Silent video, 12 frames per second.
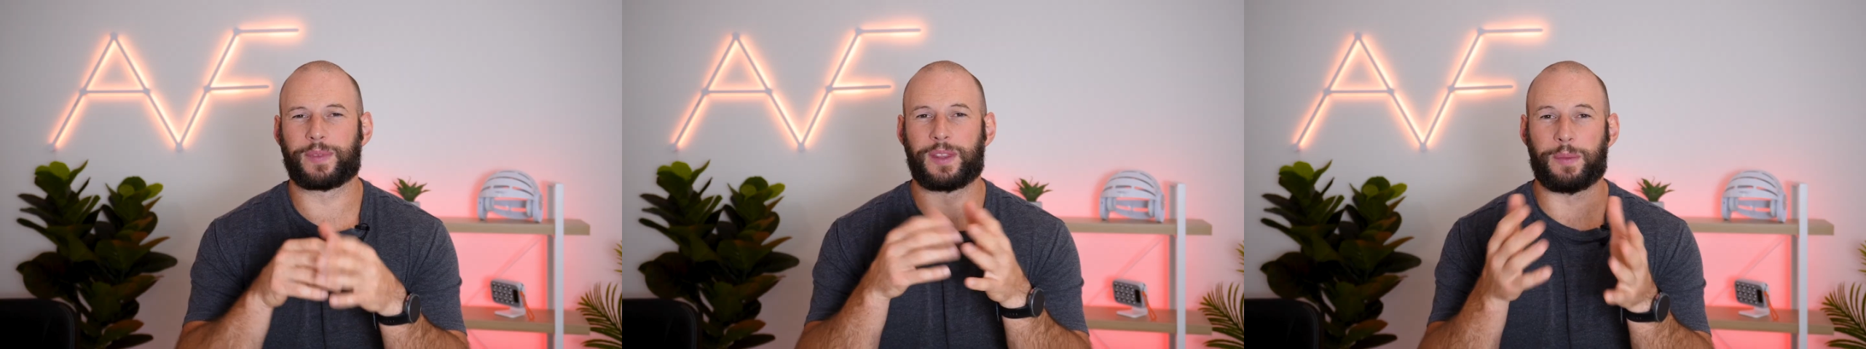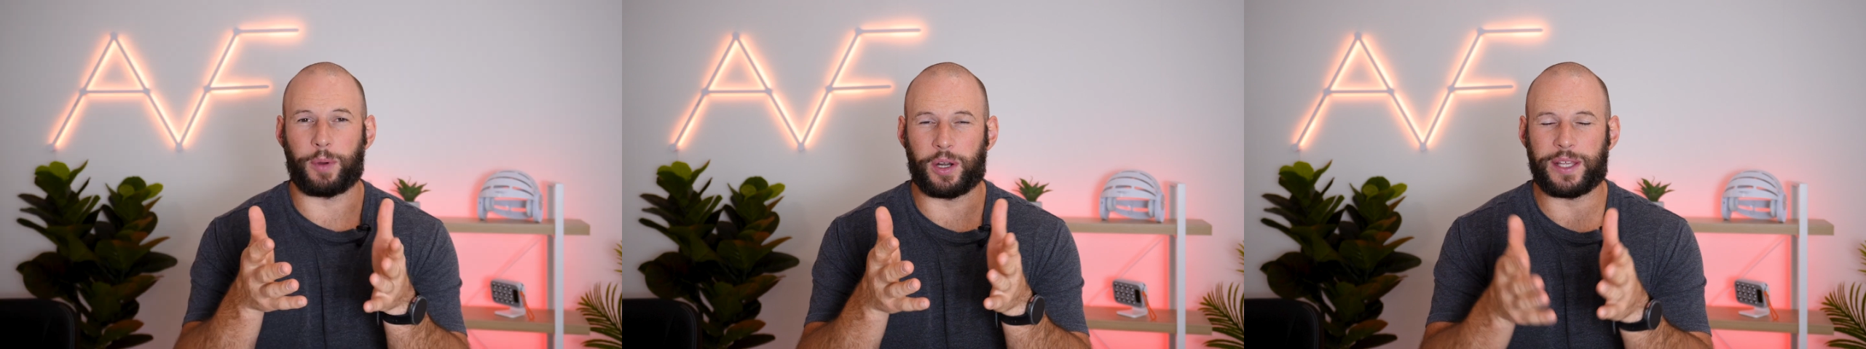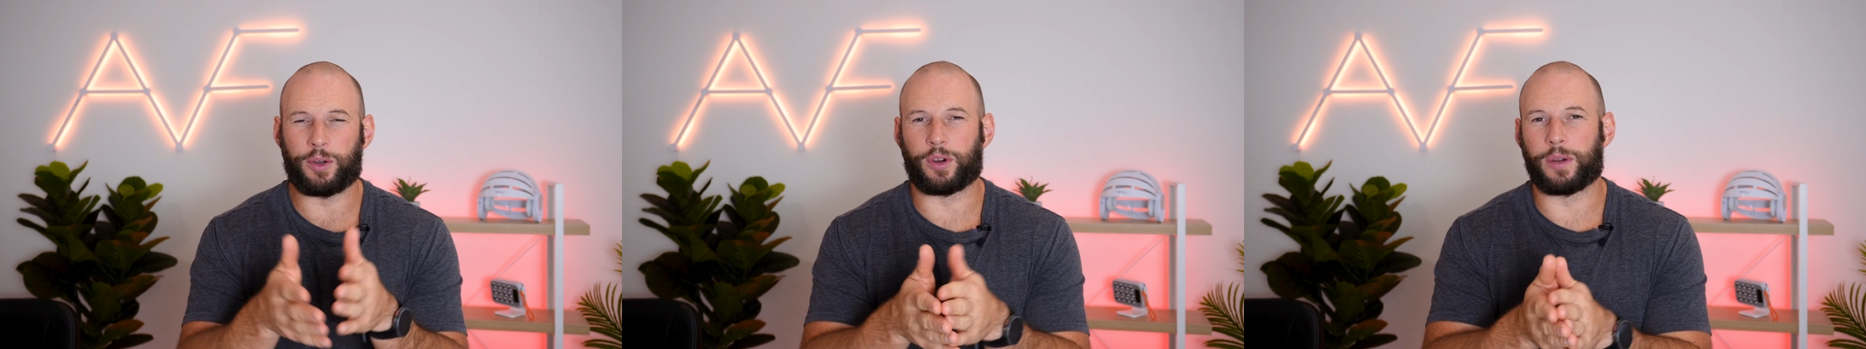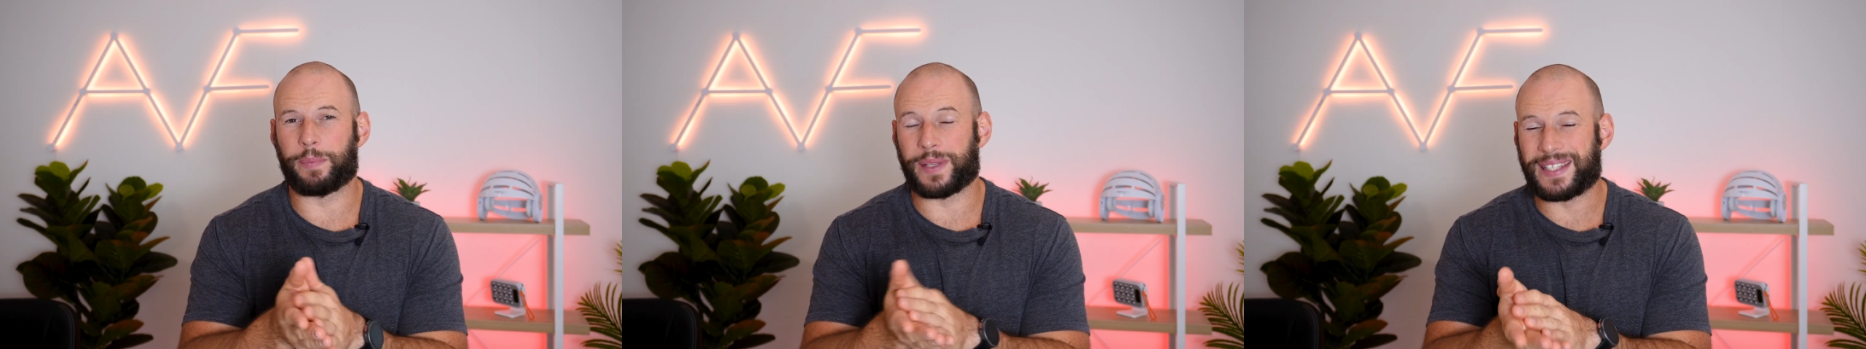The body,
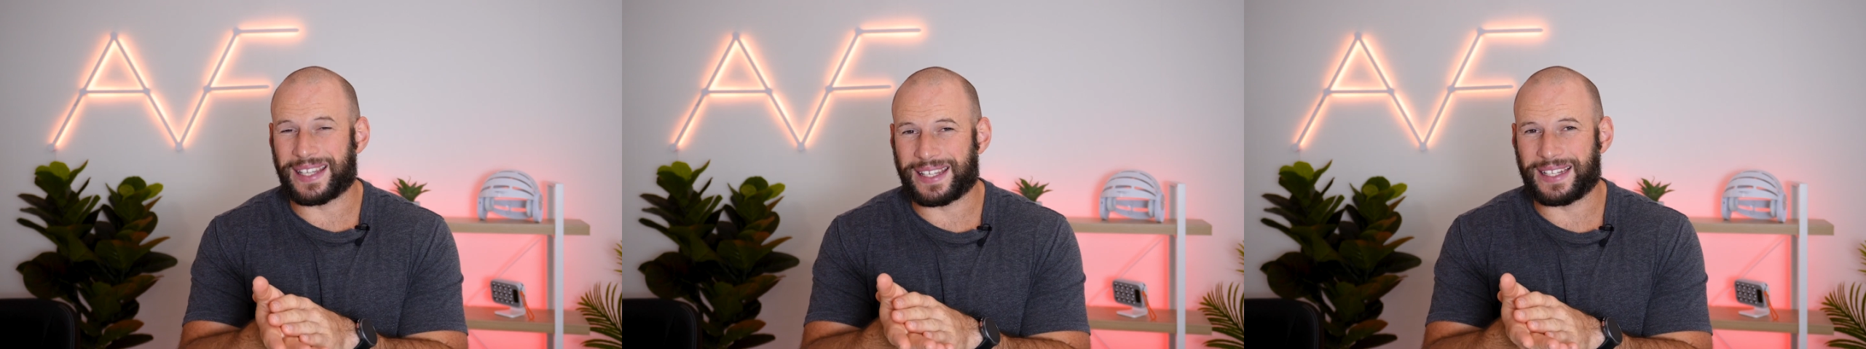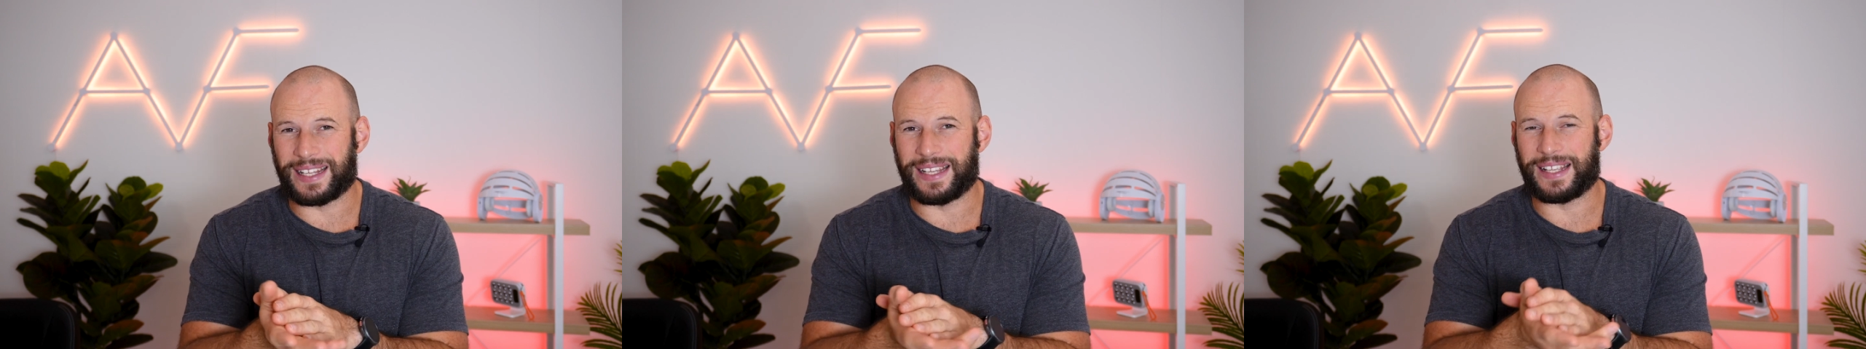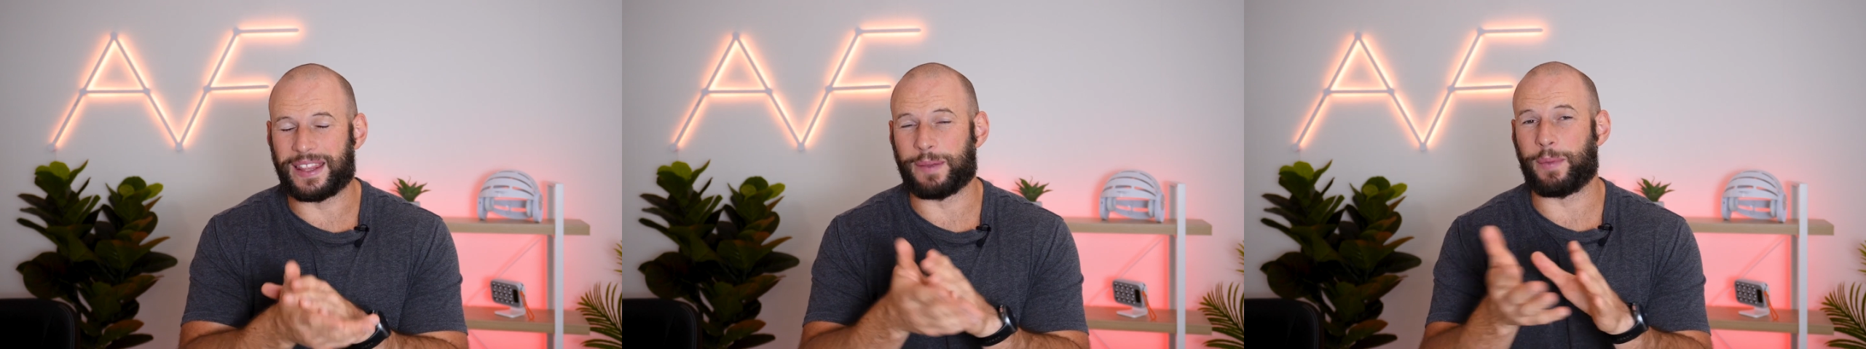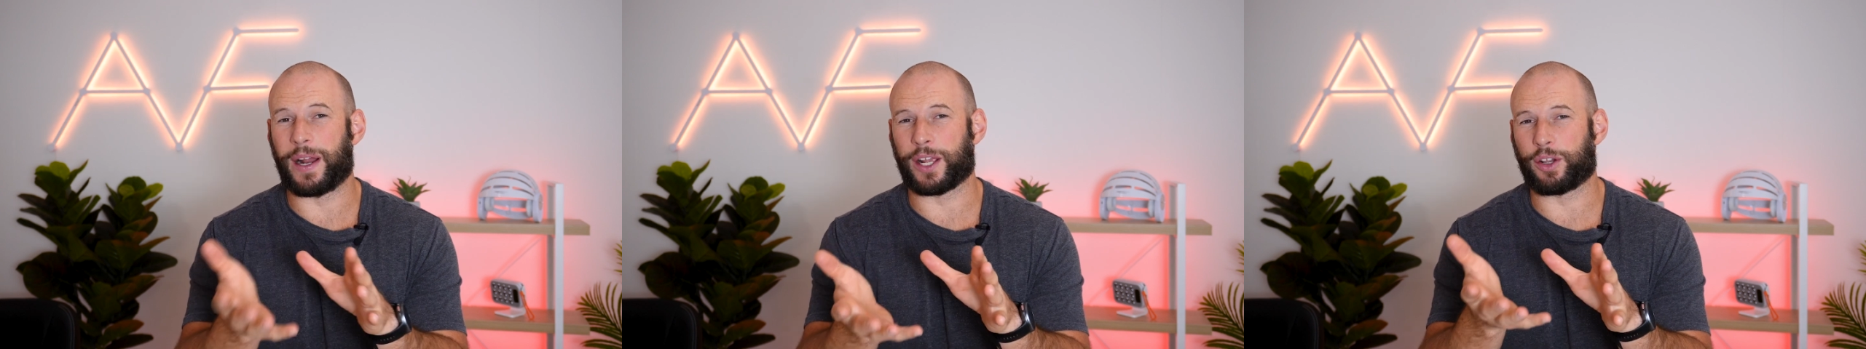or in particular,
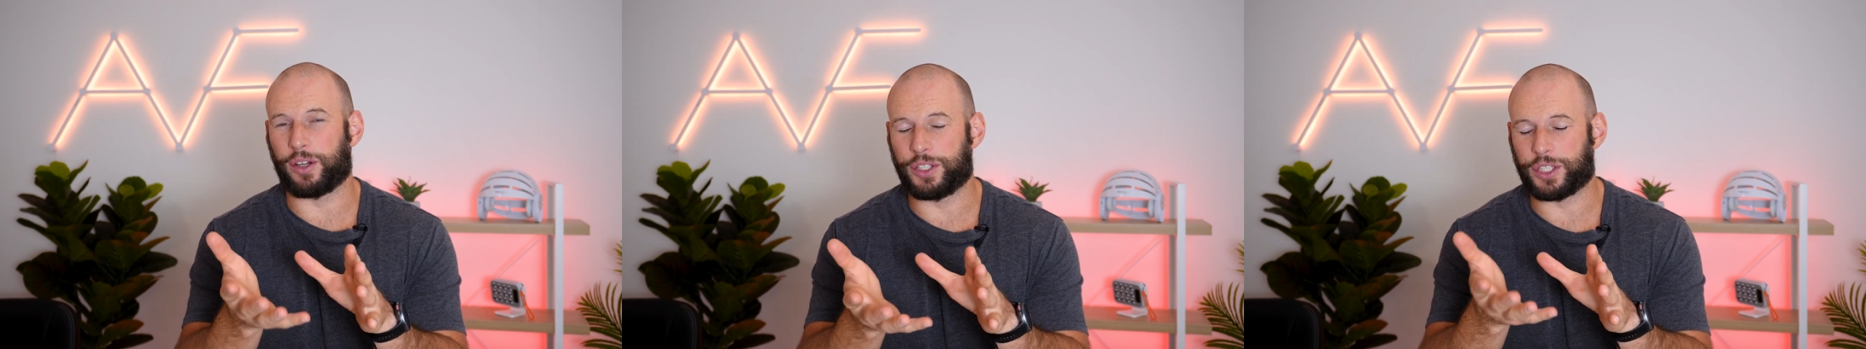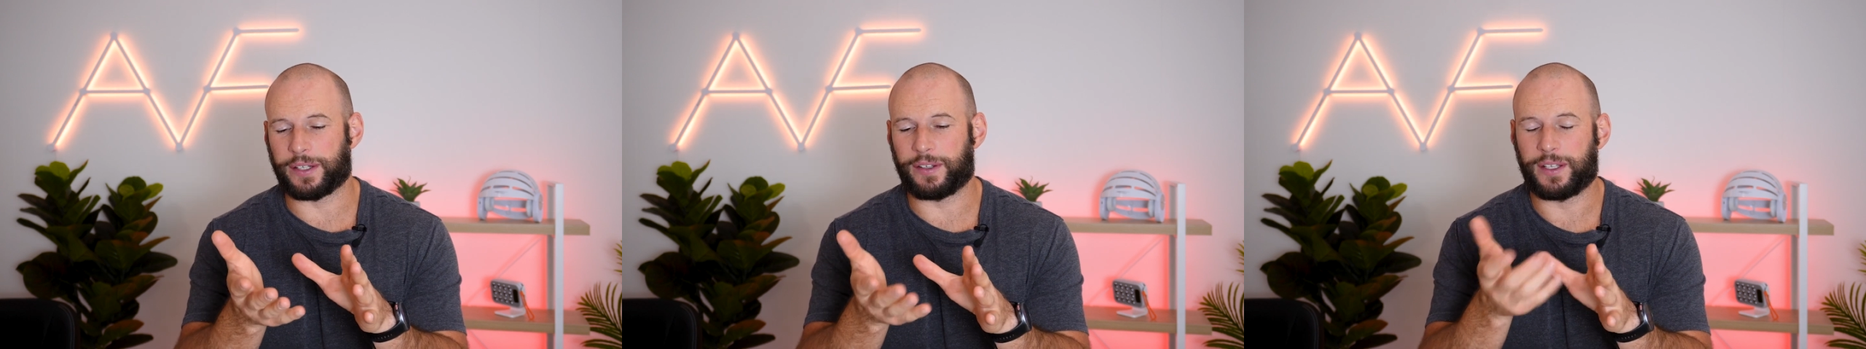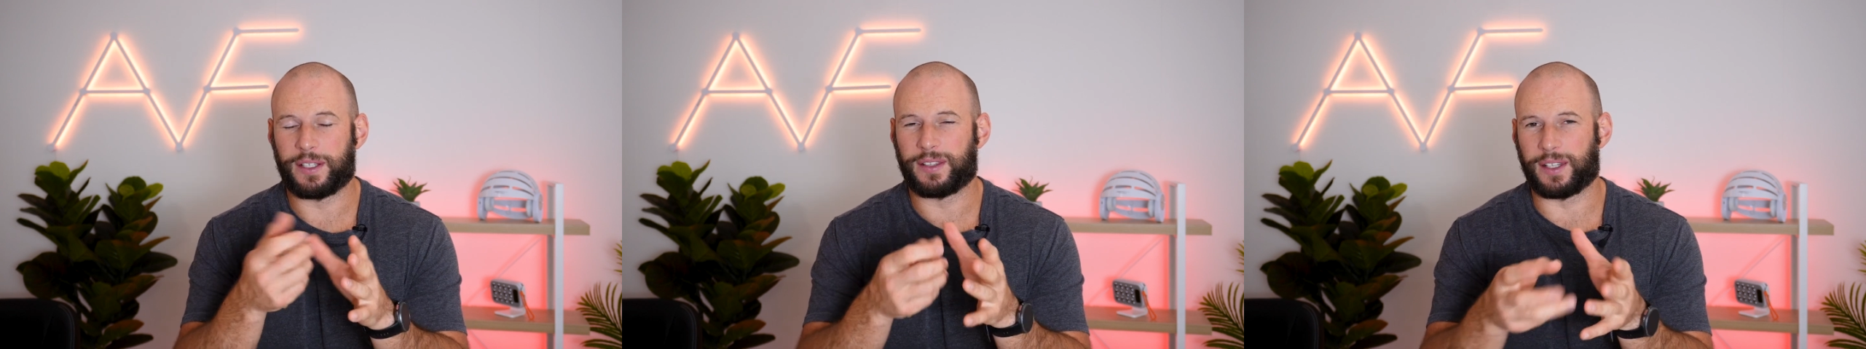the mitochondria,